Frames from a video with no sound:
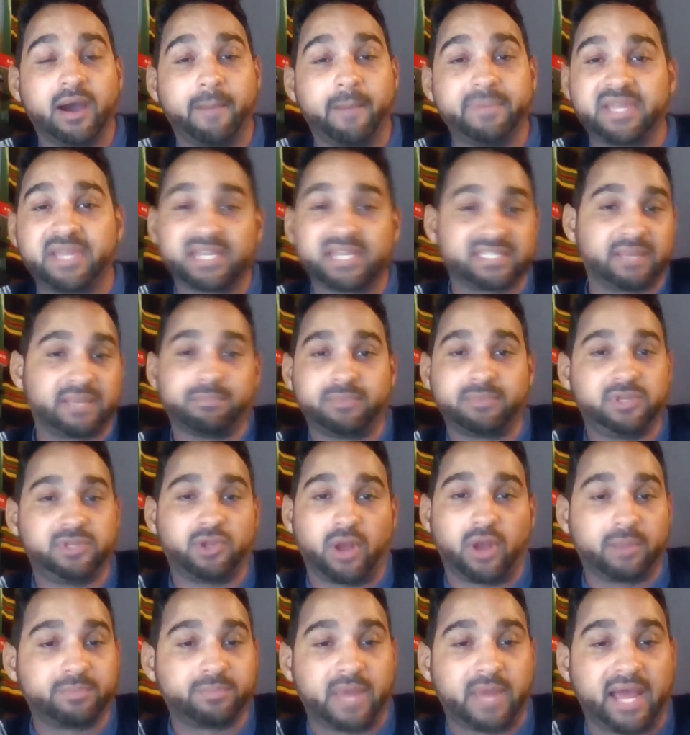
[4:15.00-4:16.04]
because
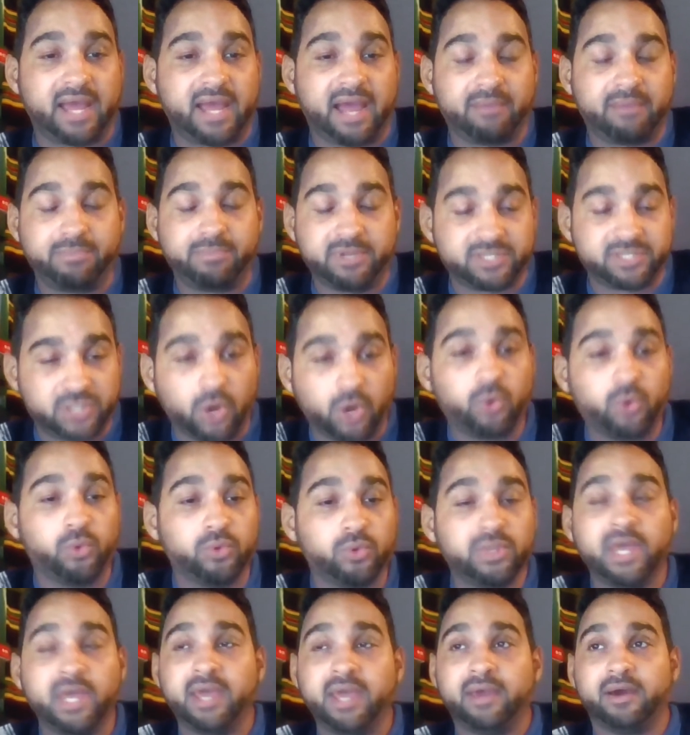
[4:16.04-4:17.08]
I've been
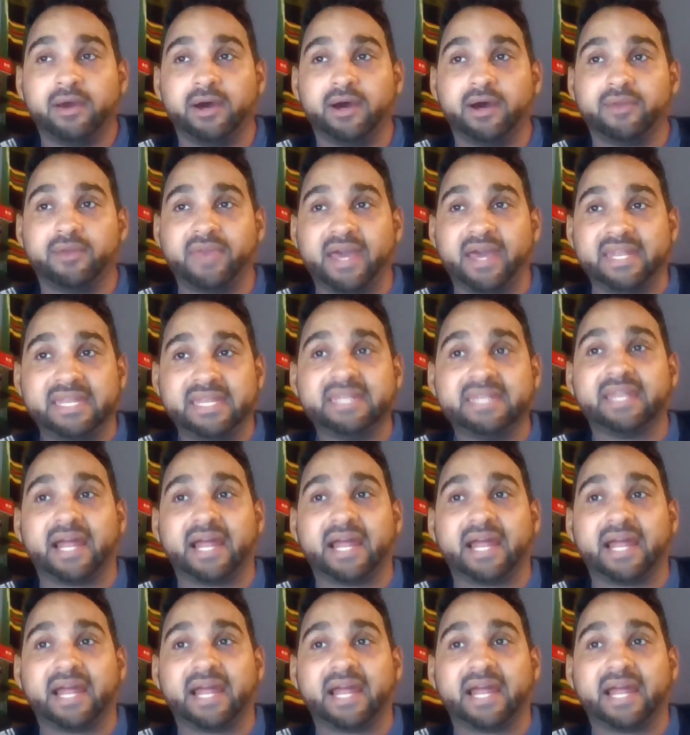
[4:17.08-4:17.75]
told that in